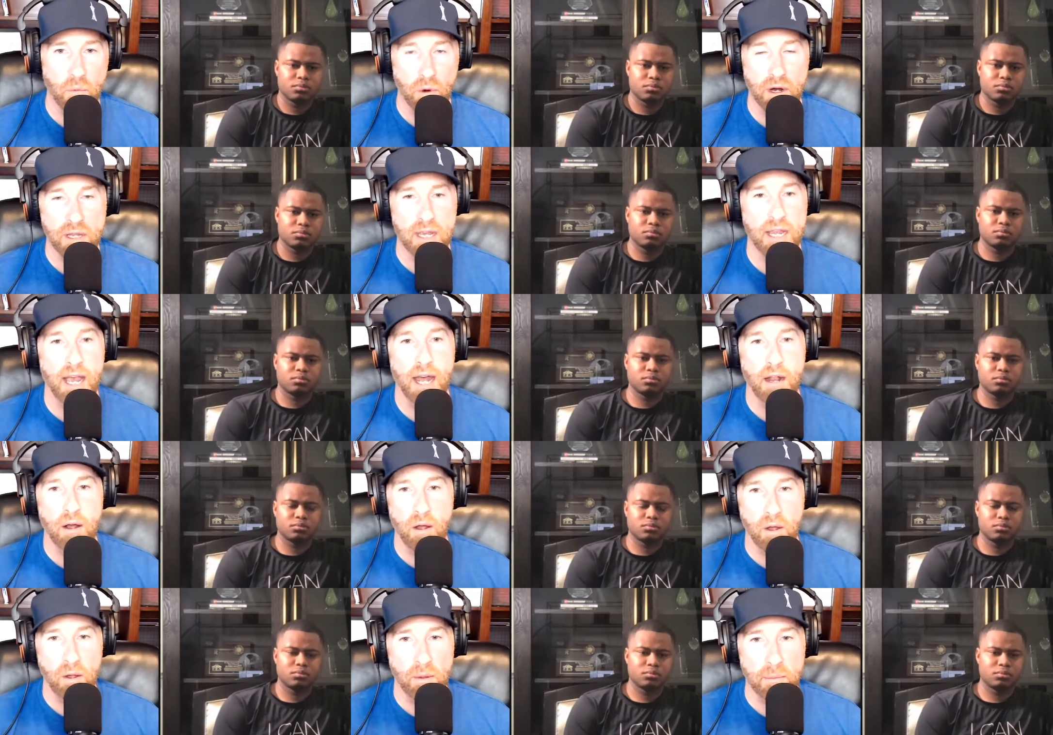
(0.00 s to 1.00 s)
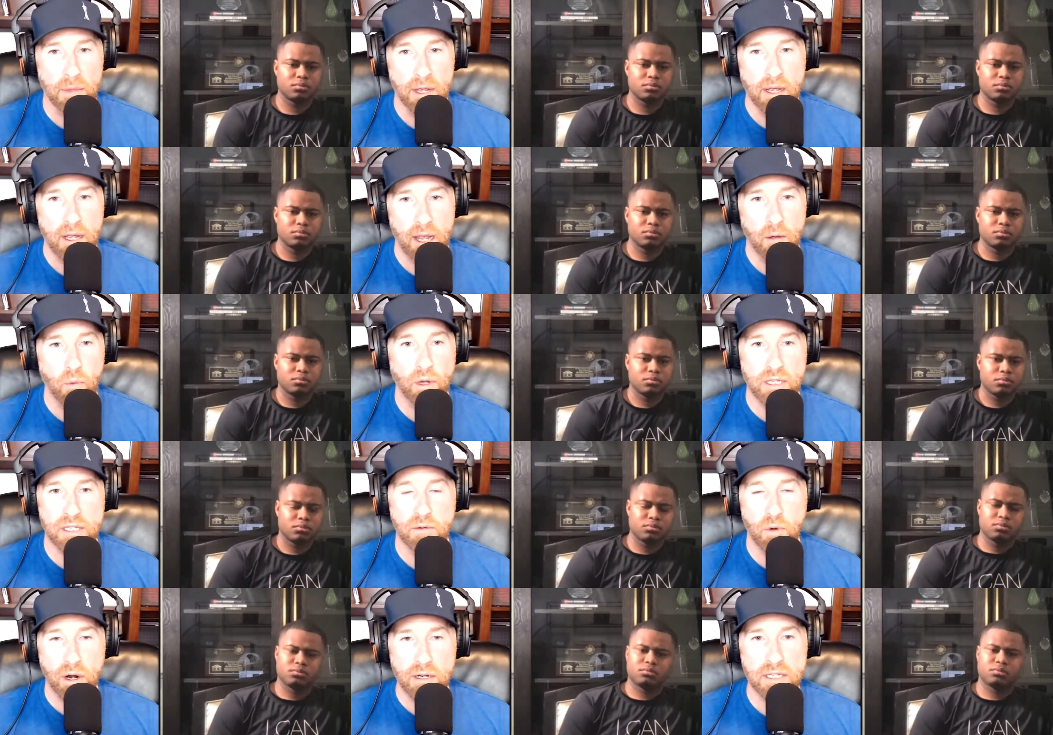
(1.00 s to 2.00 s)
Speaker 1: working at home? And
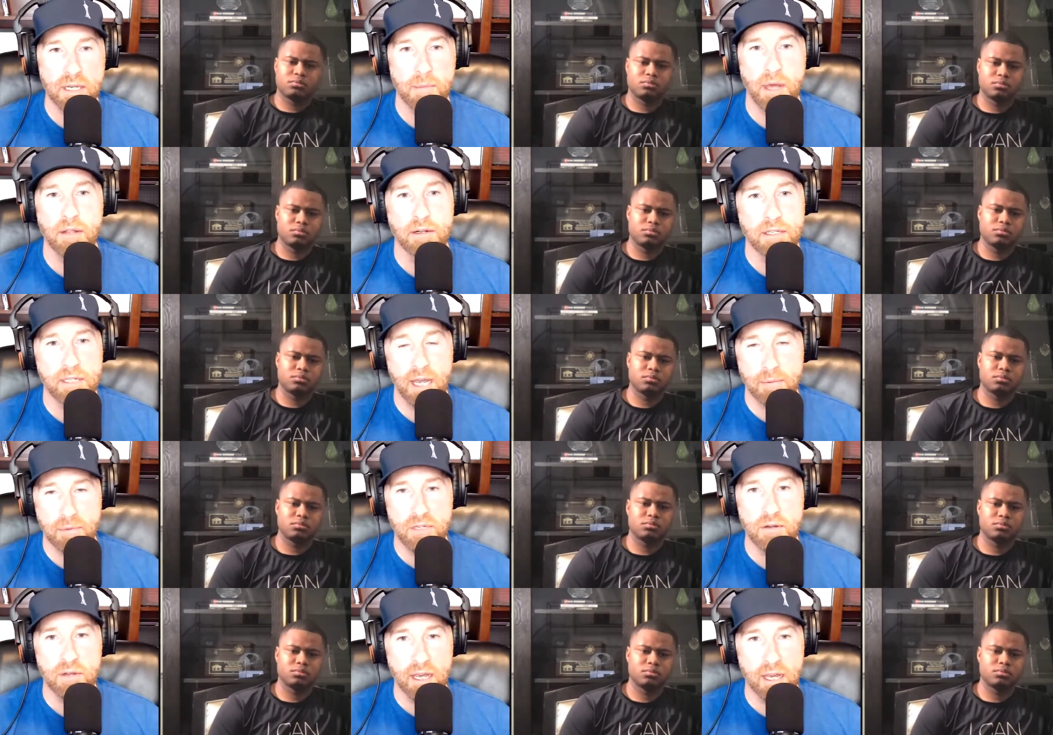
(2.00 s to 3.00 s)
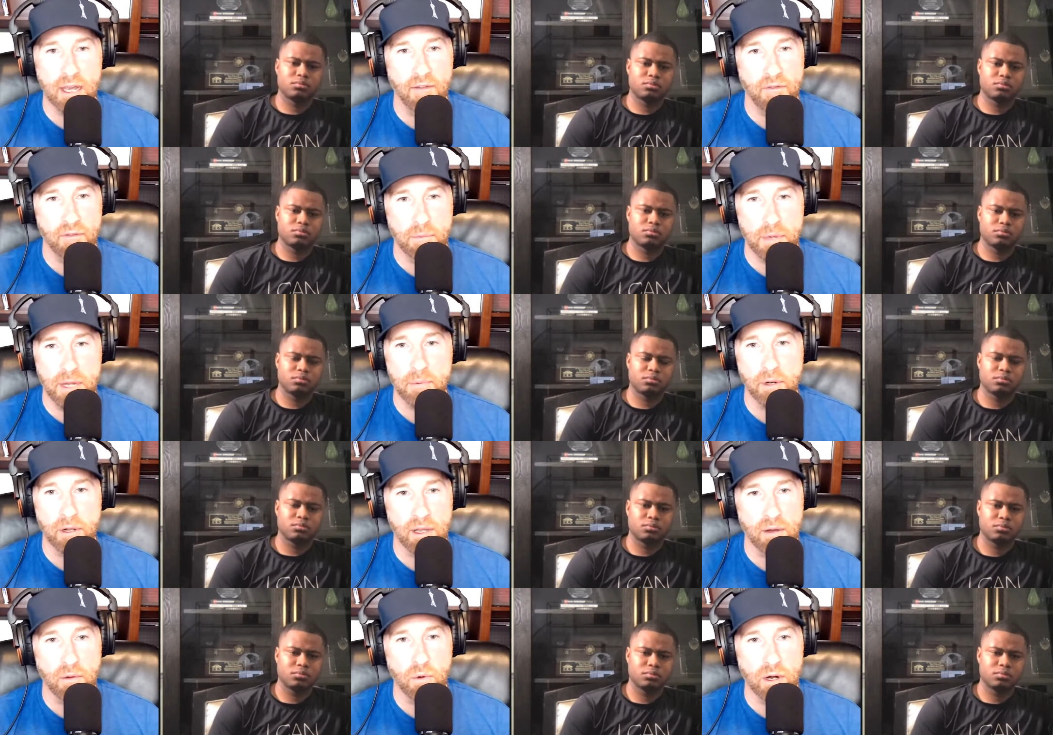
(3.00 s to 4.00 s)
what's what are some other tips you can give for people to
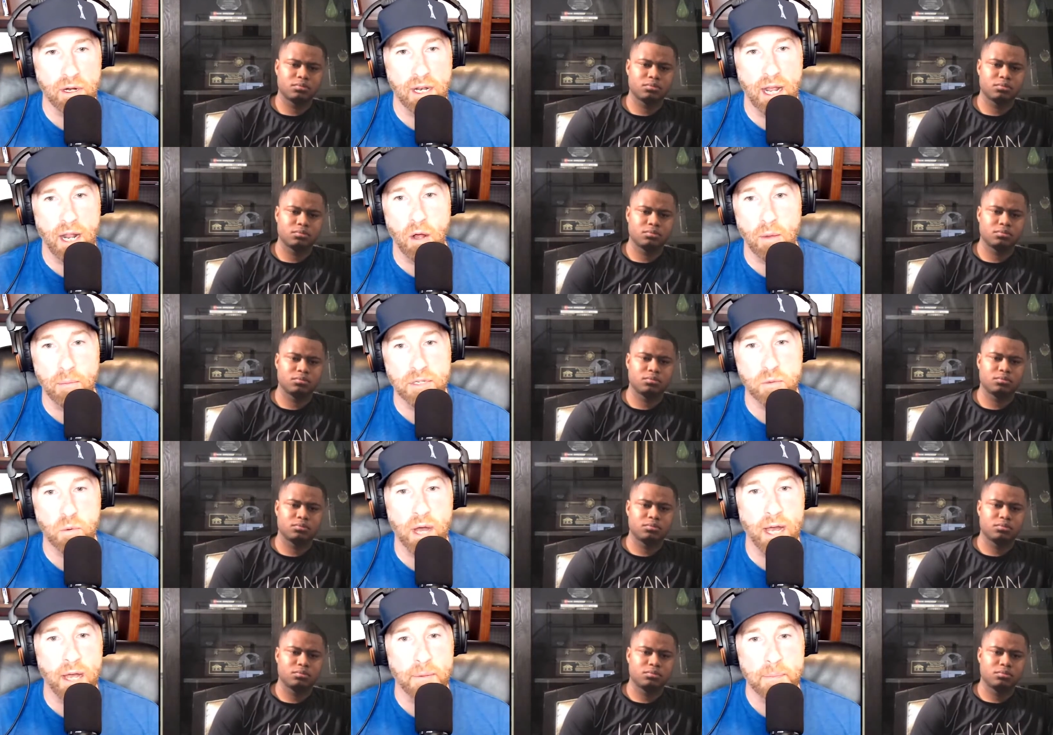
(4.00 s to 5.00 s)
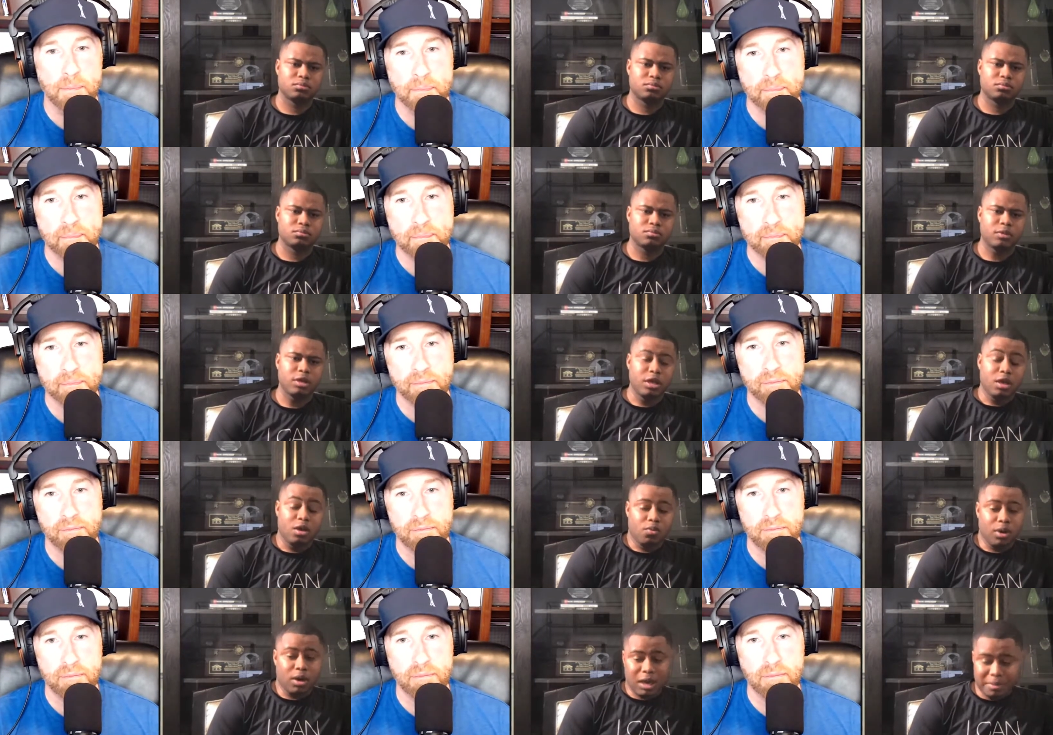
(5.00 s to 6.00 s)
look, working at home as well?
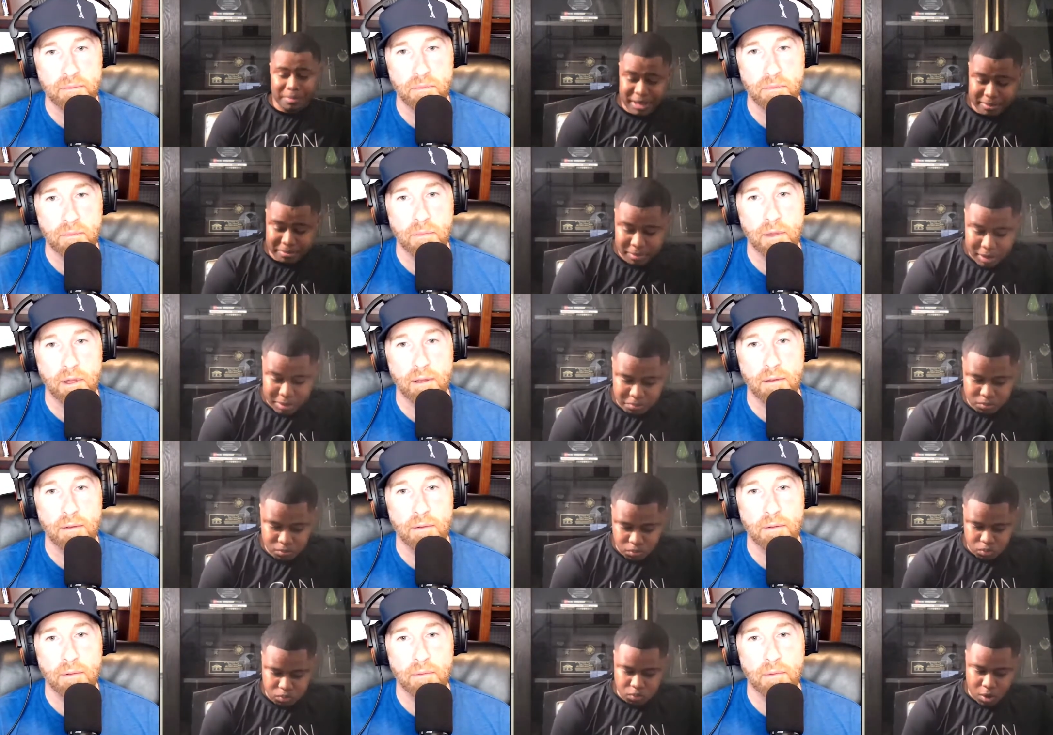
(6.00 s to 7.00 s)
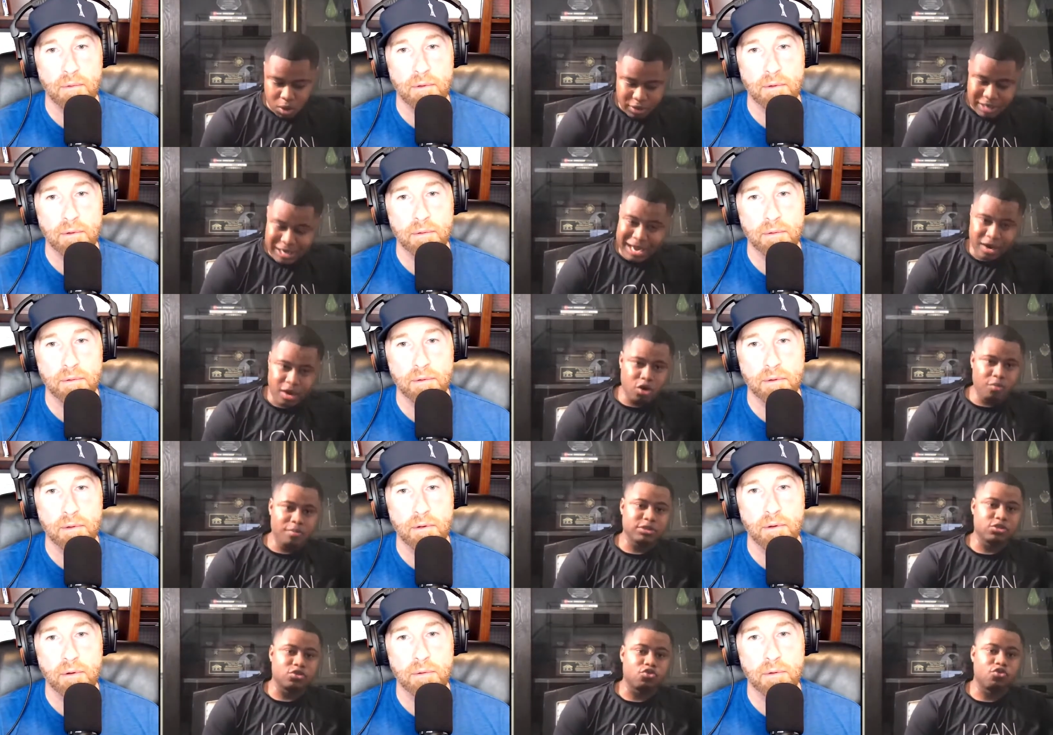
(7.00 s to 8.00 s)
Speaker 2: Well, I mean, uh, working at
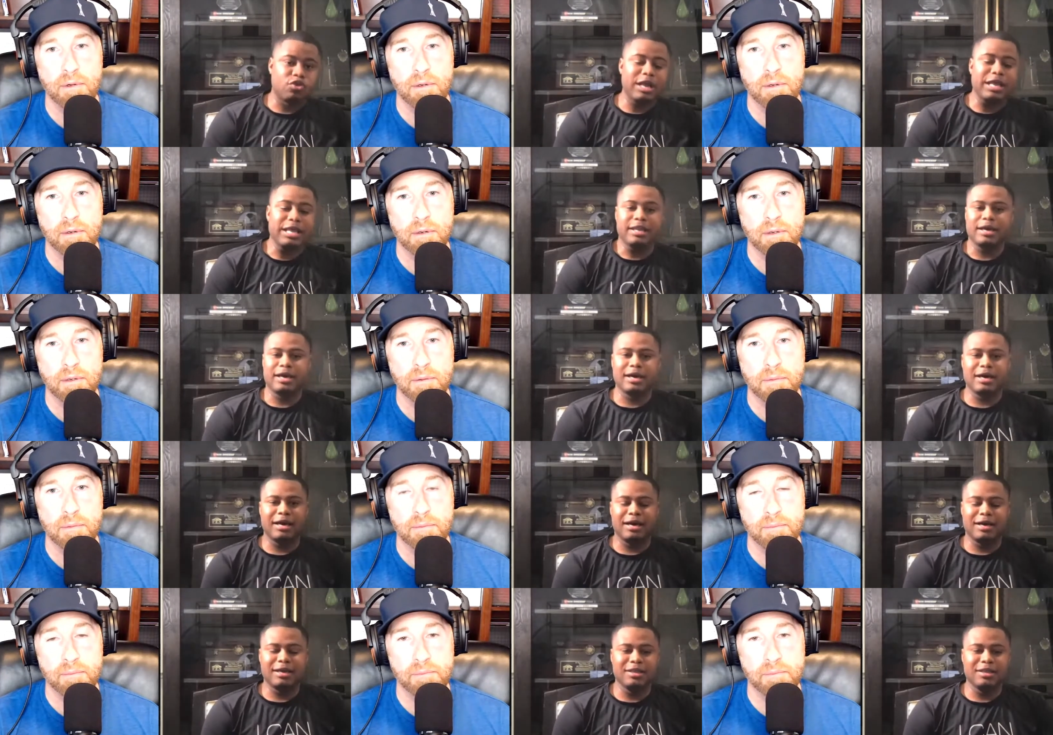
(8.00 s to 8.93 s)
home is great. Uh,